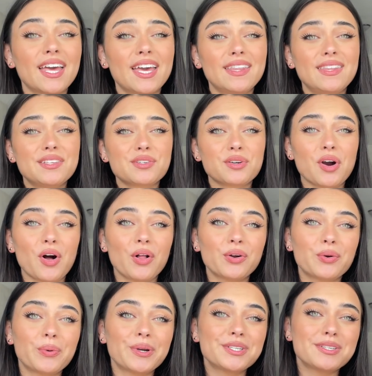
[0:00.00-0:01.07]
These are all
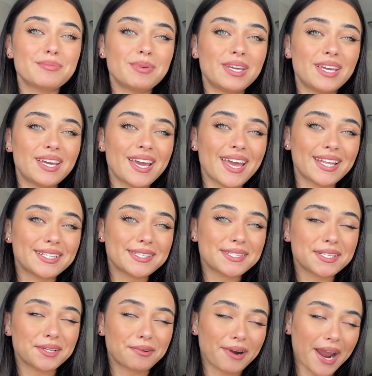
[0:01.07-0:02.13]
going to be
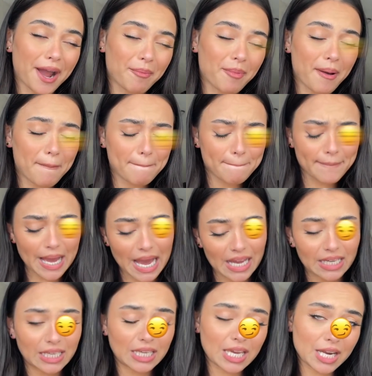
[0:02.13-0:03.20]
Instagram
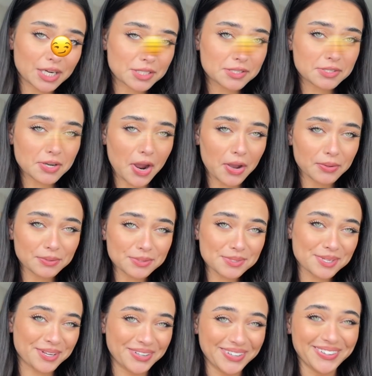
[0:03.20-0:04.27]
baddie hairstyles.